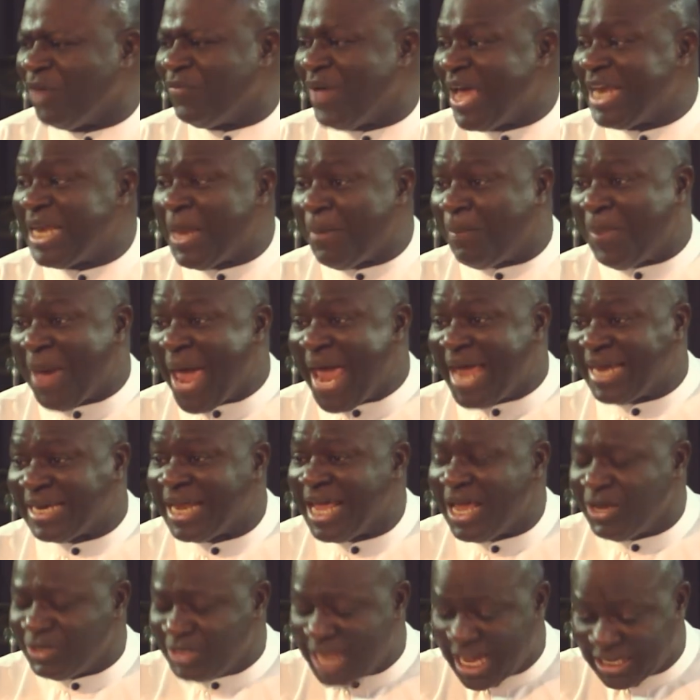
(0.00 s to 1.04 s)
of any pain
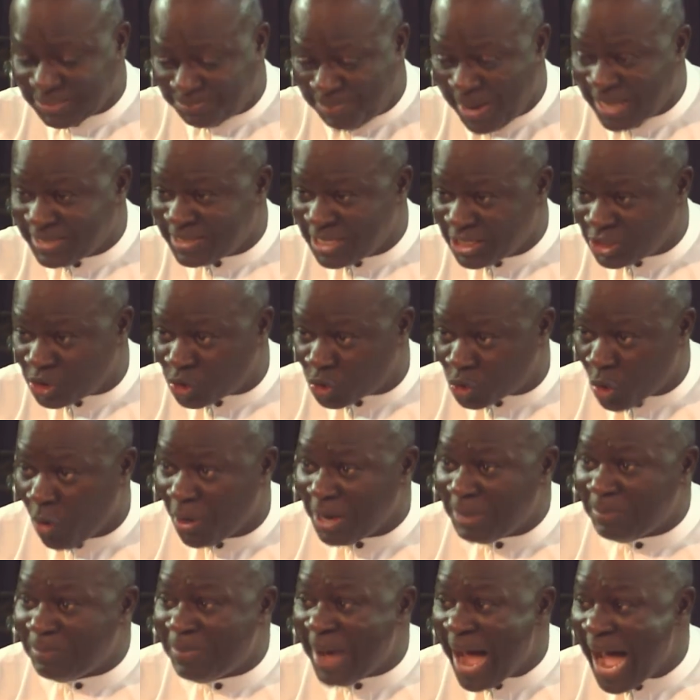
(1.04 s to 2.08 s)
despite the
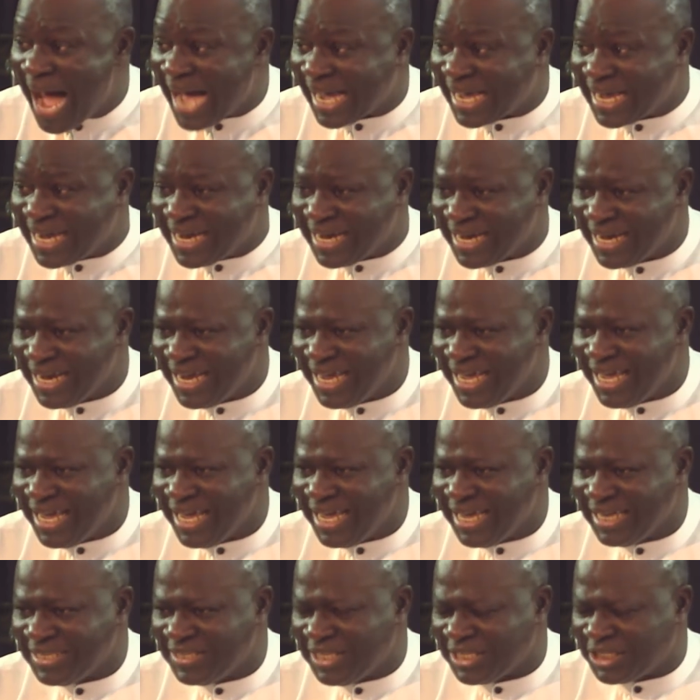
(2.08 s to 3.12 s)
sewing back.
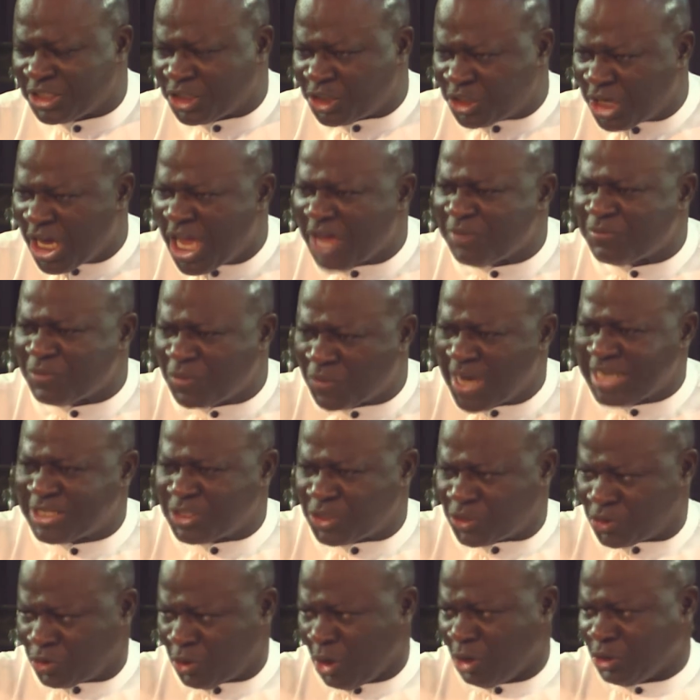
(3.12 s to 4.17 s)
The chief great
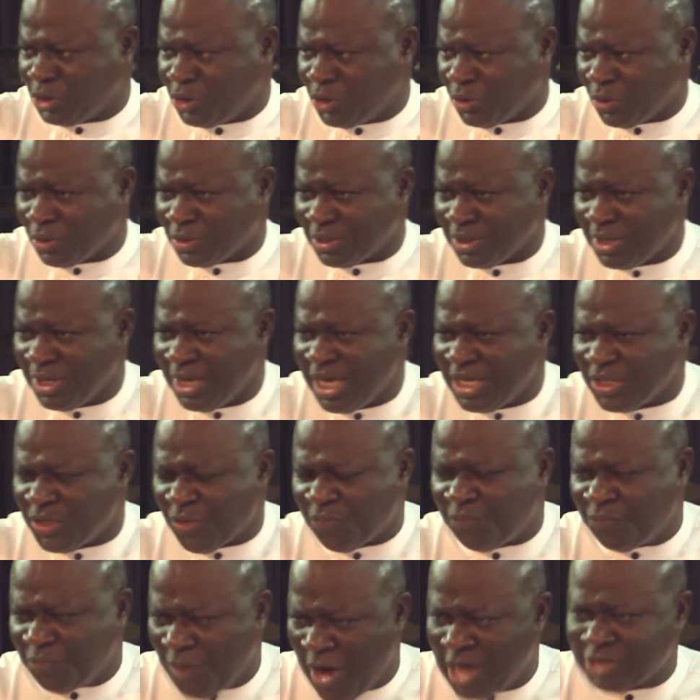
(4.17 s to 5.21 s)
surgeon, the
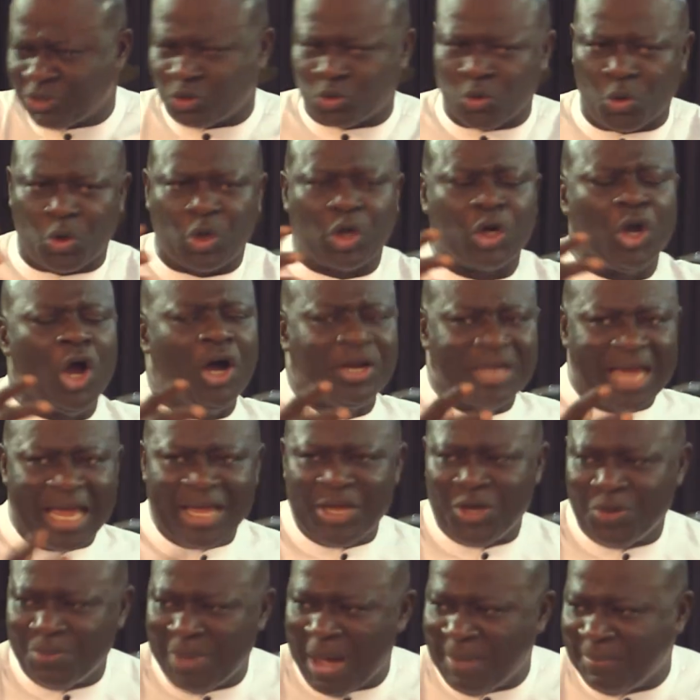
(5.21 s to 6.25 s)
first to clone a
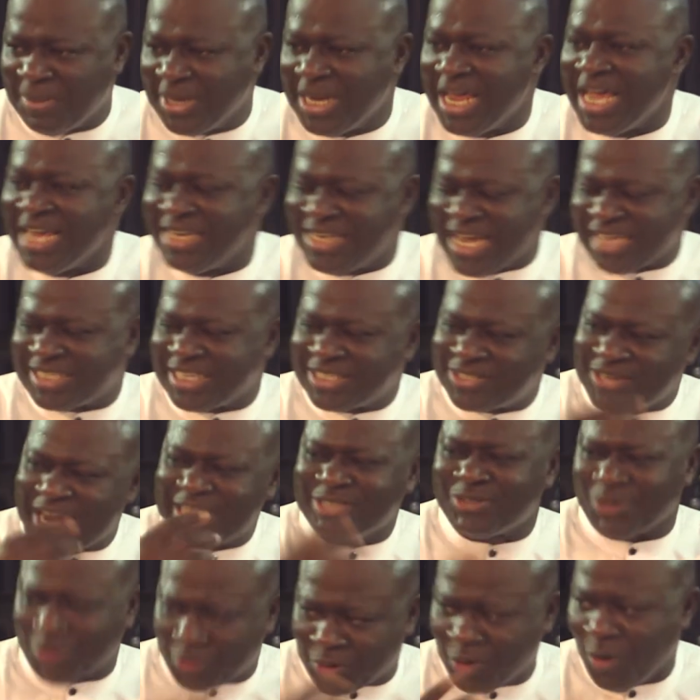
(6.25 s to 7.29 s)
human being, they're still
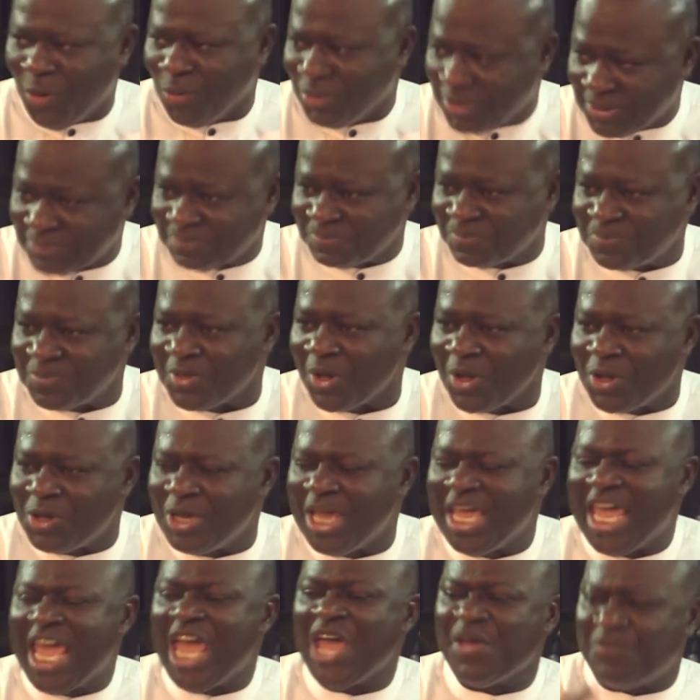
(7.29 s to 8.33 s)
trying to clone.
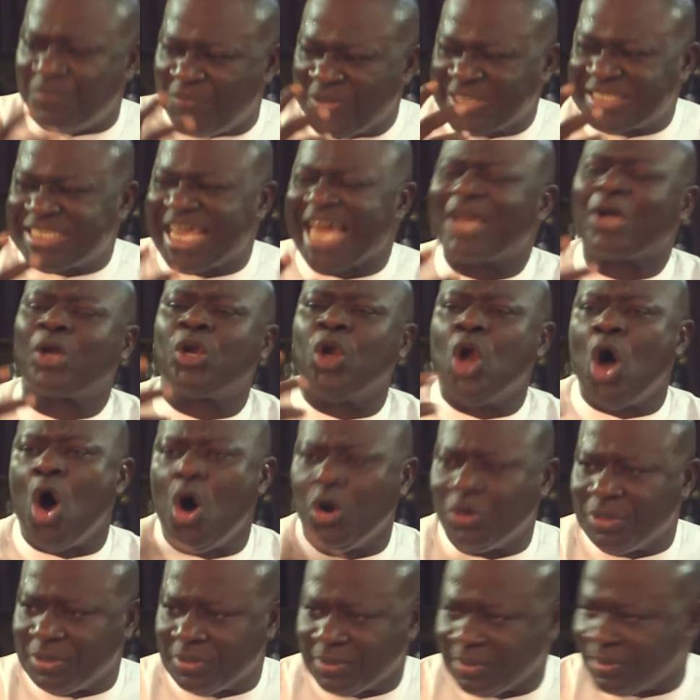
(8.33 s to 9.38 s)
If is a
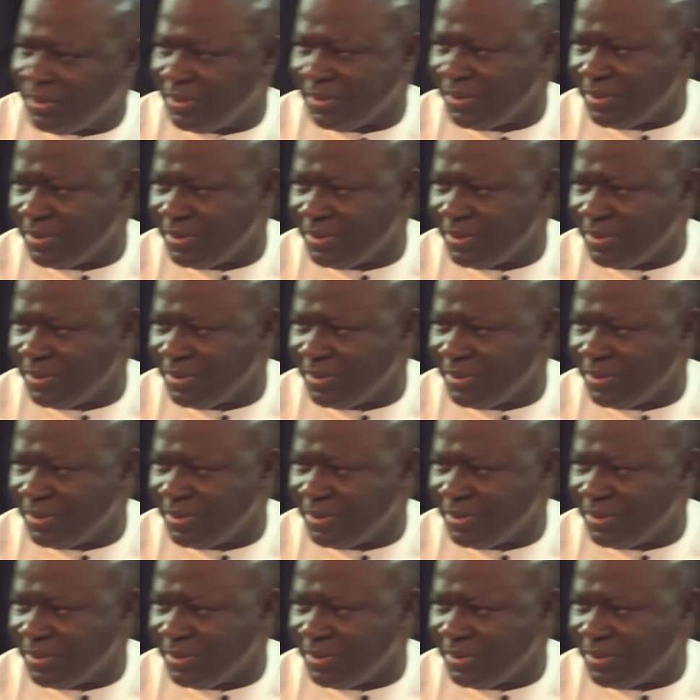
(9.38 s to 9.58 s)
clone.